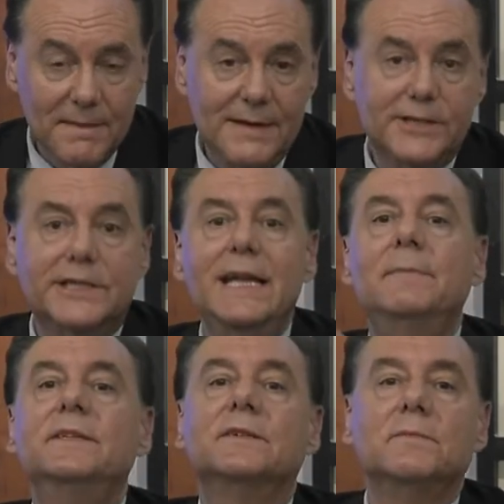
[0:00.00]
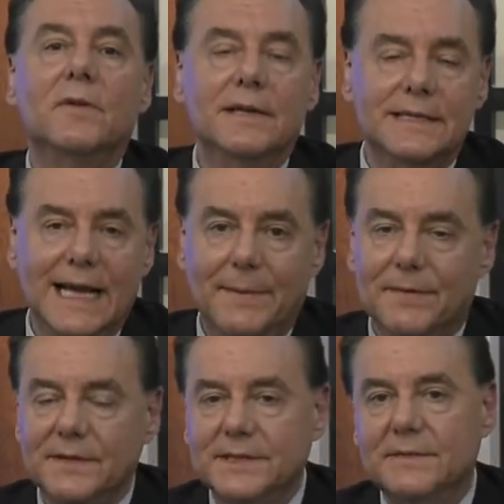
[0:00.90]
The achievements of market
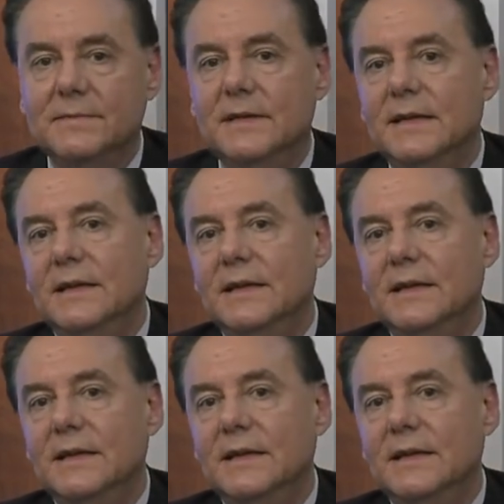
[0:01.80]
capitalism